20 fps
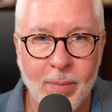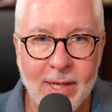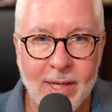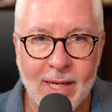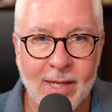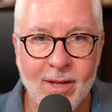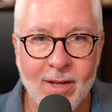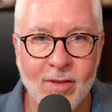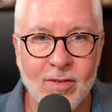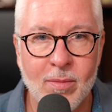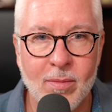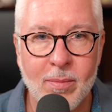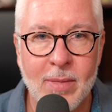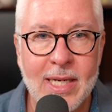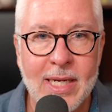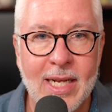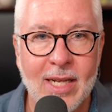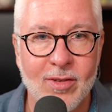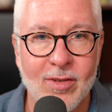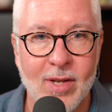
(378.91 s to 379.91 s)
but it doesn't
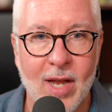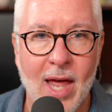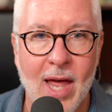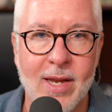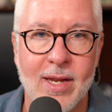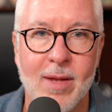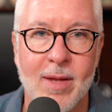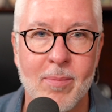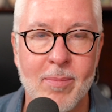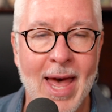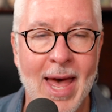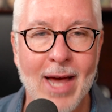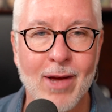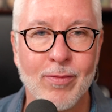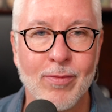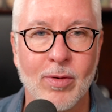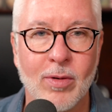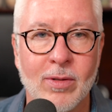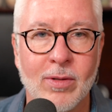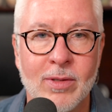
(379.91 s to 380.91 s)
mean it's not
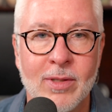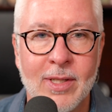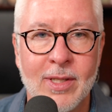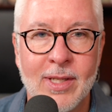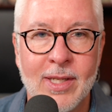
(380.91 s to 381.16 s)
impactful,